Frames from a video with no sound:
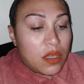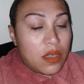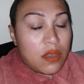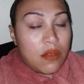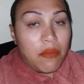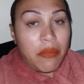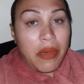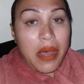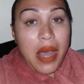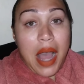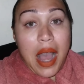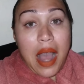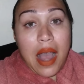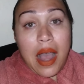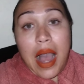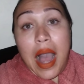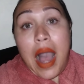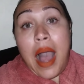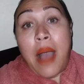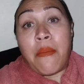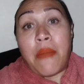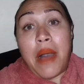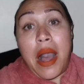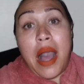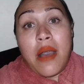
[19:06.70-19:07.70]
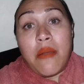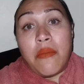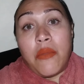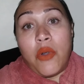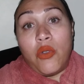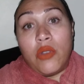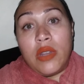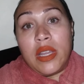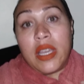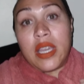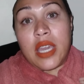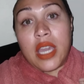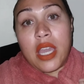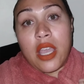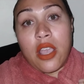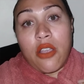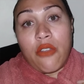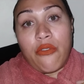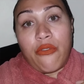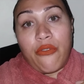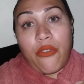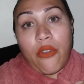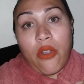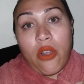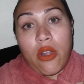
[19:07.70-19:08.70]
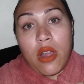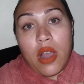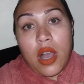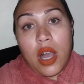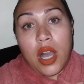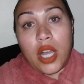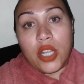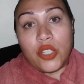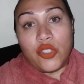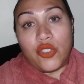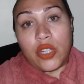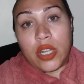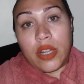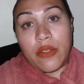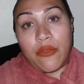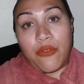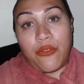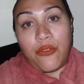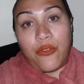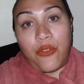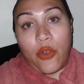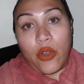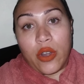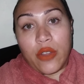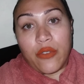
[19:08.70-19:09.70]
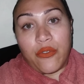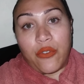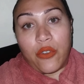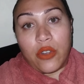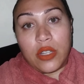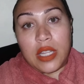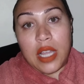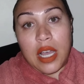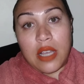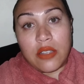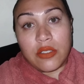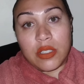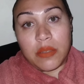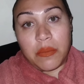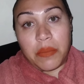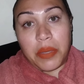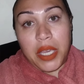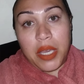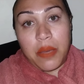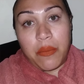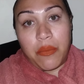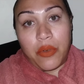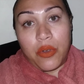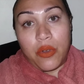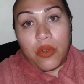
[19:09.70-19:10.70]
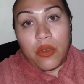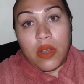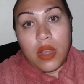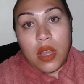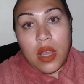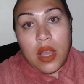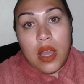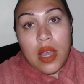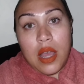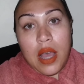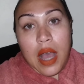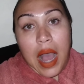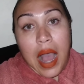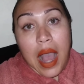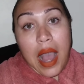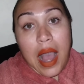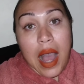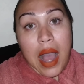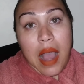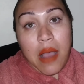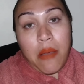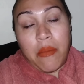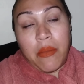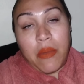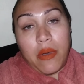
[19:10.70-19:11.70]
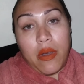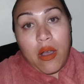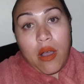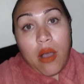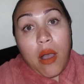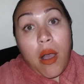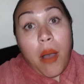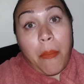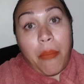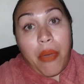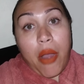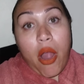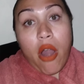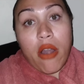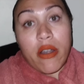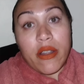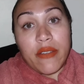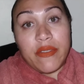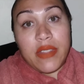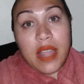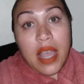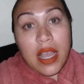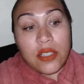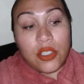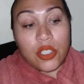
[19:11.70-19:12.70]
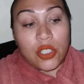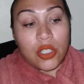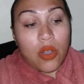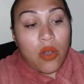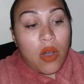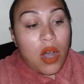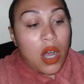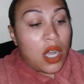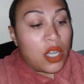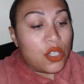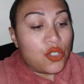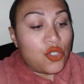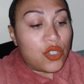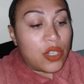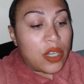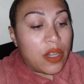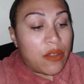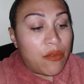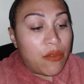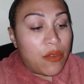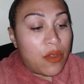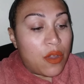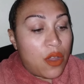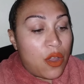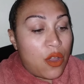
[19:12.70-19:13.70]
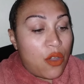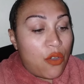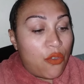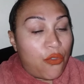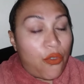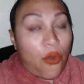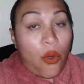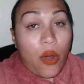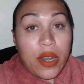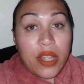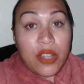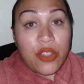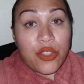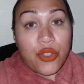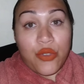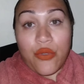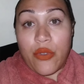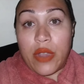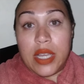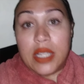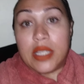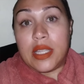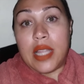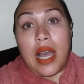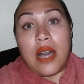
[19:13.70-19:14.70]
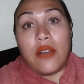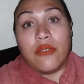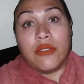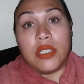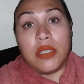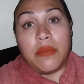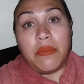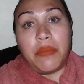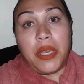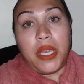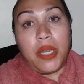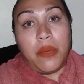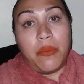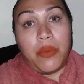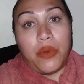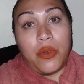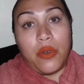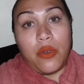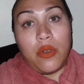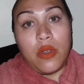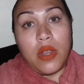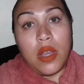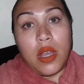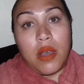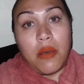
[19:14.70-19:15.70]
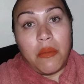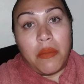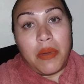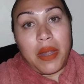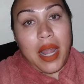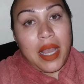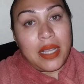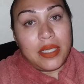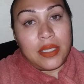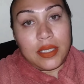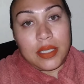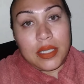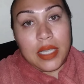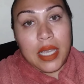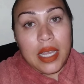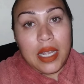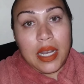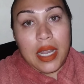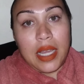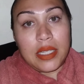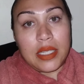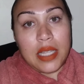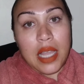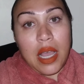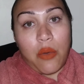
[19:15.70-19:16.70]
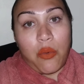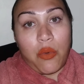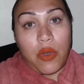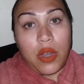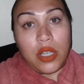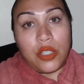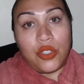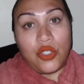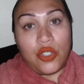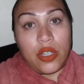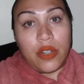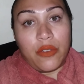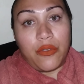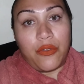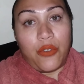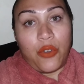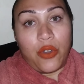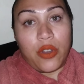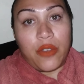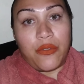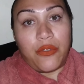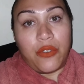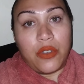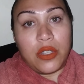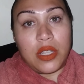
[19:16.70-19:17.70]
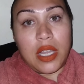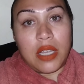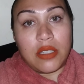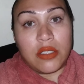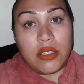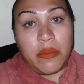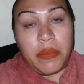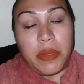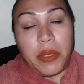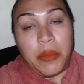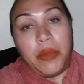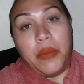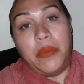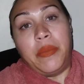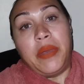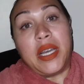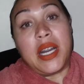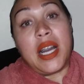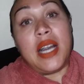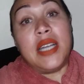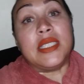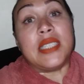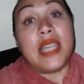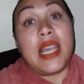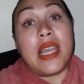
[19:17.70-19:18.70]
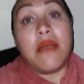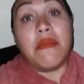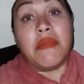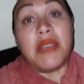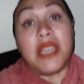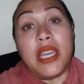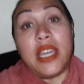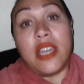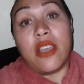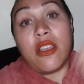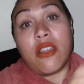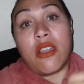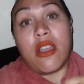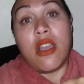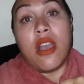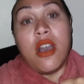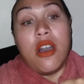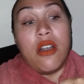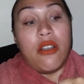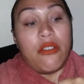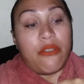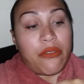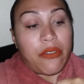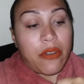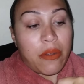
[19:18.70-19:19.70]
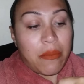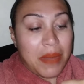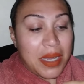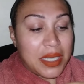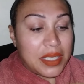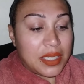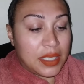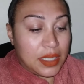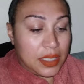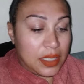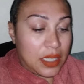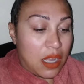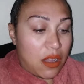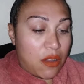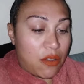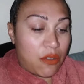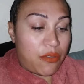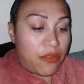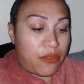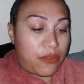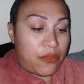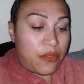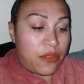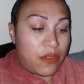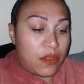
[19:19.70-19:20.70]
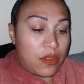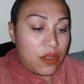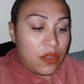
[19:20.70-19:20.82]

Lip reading: But I'm only here for 144,000 people. I'm a part of that, so 143,000 people, but I say it like that, 144,000 people, because I am here for myself.